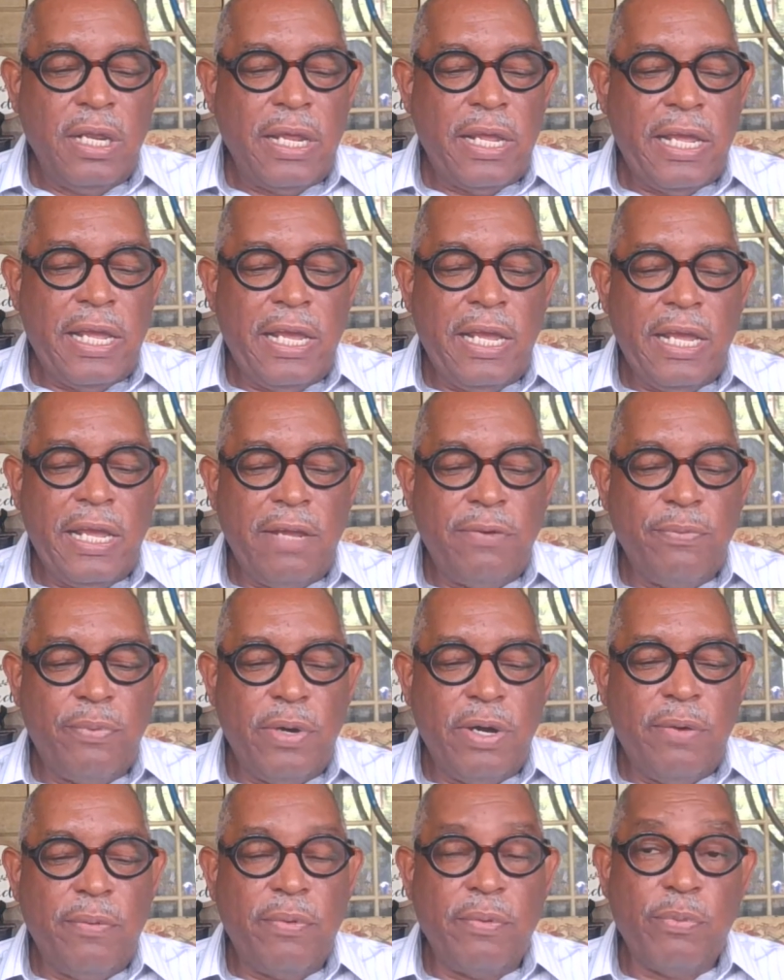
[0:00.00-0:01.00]
and
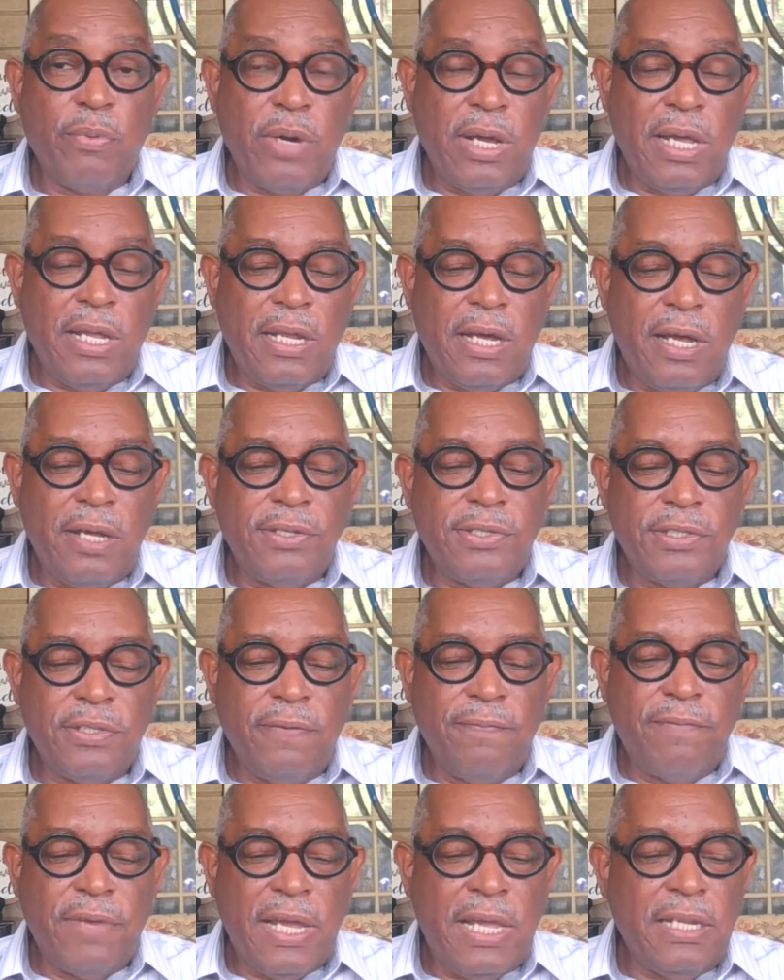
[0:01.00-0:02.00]
while
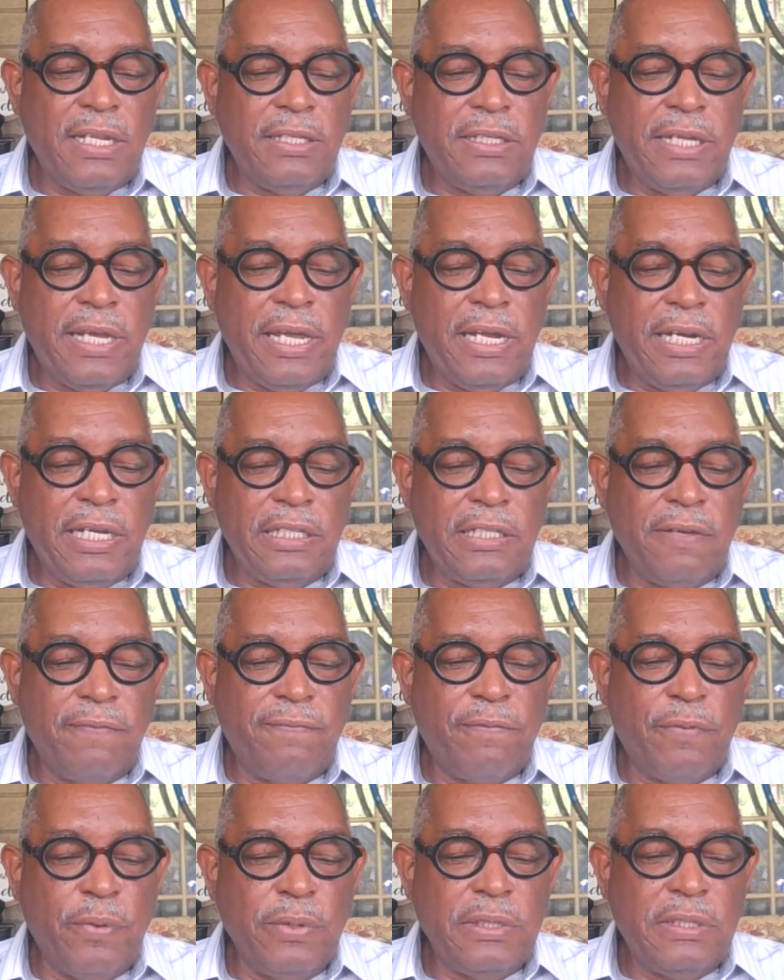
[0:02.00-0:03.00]
also validating the
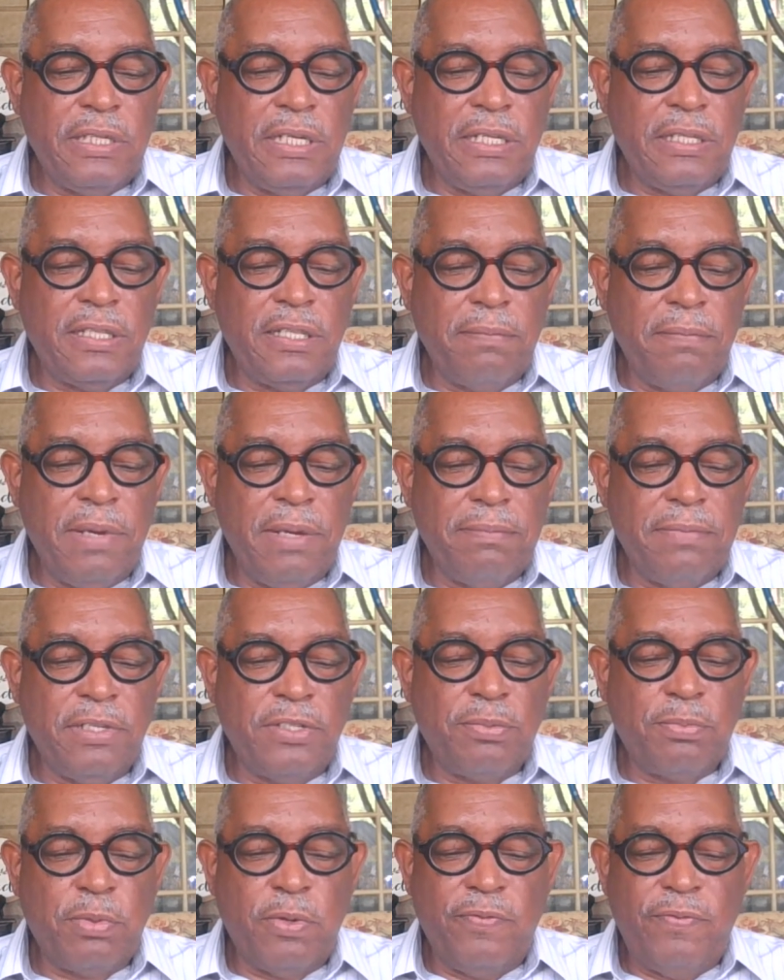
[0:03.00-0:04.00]
14th
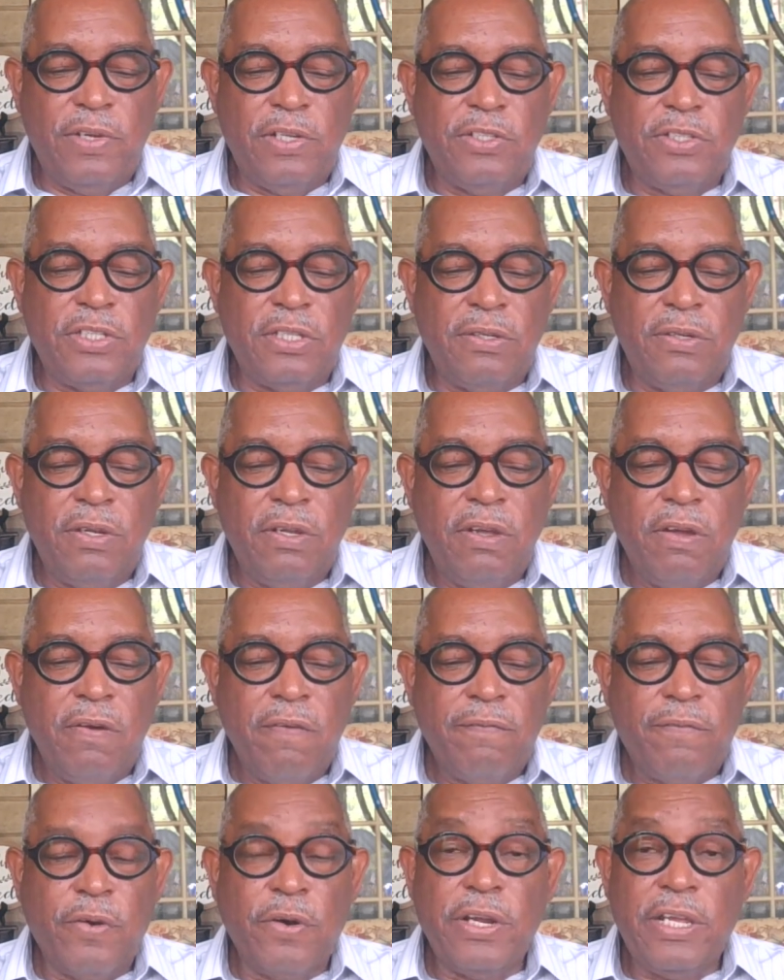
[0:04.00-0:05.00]
Amendment's provision
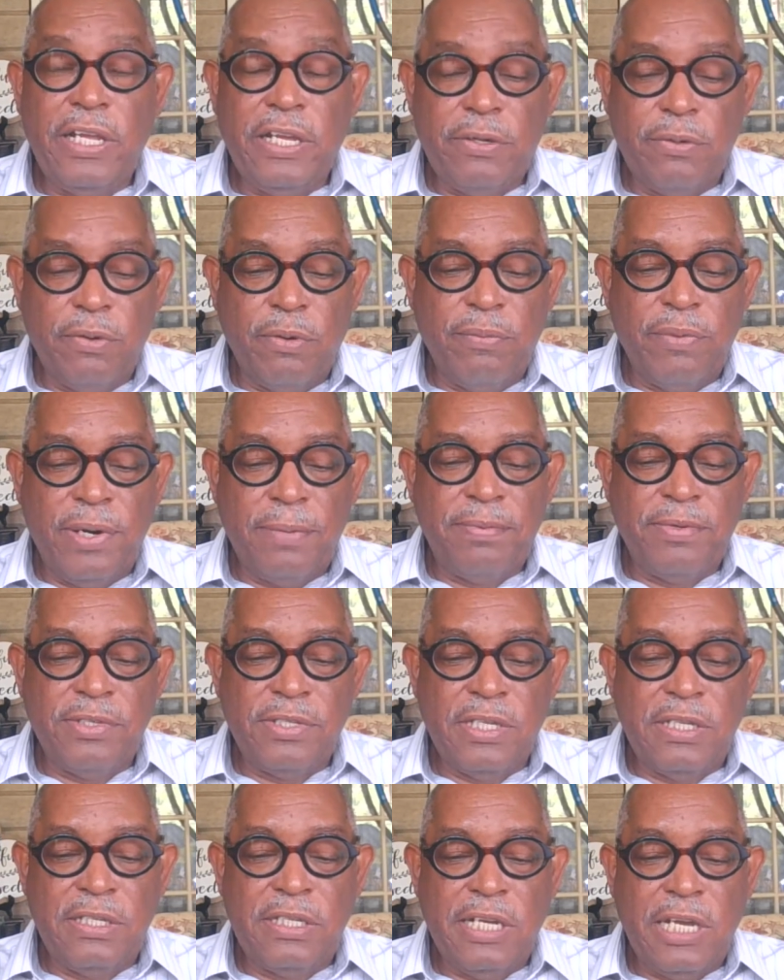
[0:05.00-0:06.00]
for equal
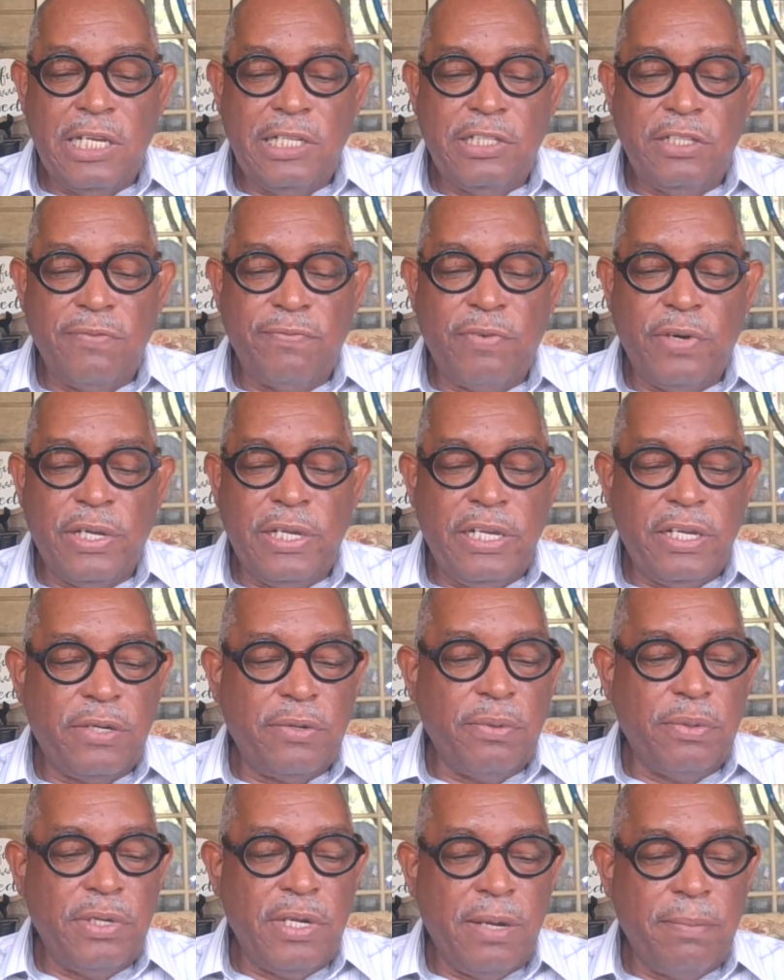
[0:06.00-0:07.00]
representation for
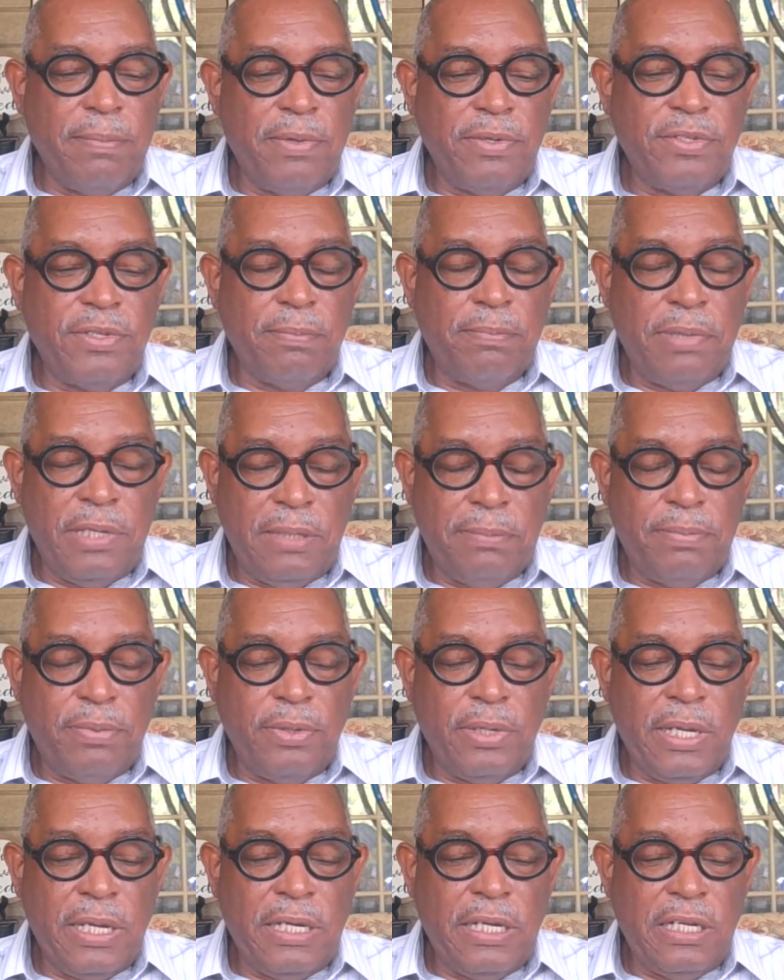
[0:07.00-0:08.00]
equal numbers of
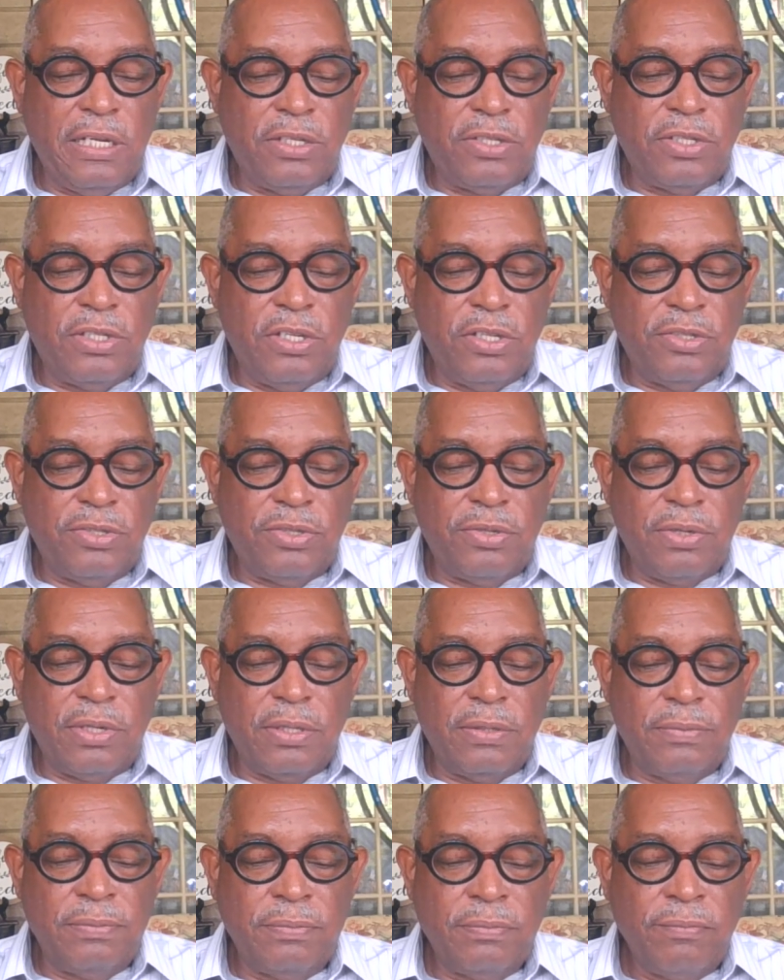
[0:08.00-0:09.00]
people in each district.